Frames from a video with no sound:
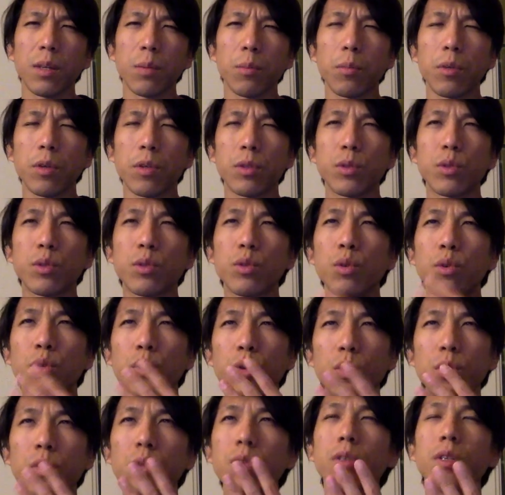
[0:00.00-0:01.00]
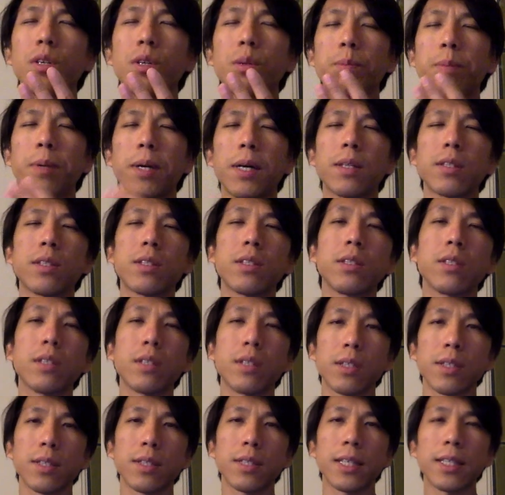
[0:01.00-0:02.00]
more thorough about
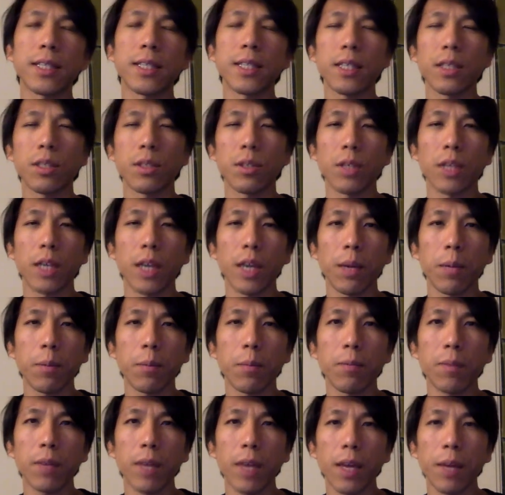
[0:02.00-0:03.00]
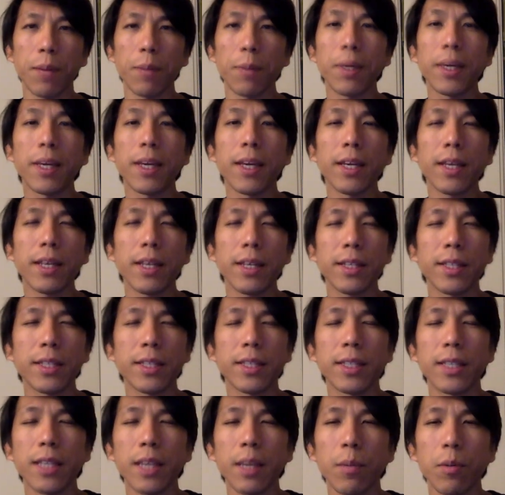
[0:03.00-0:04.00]
testing the game and making it
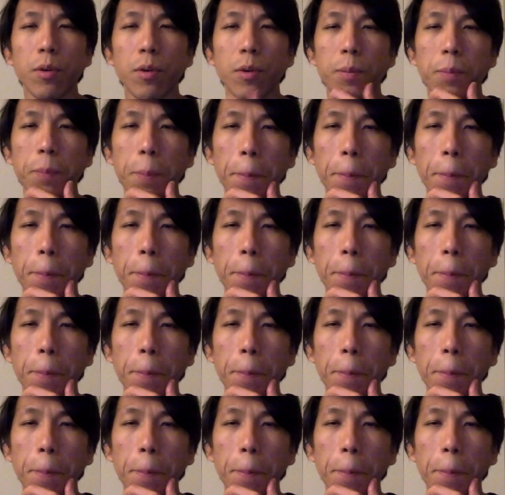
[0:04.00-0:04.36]
stable.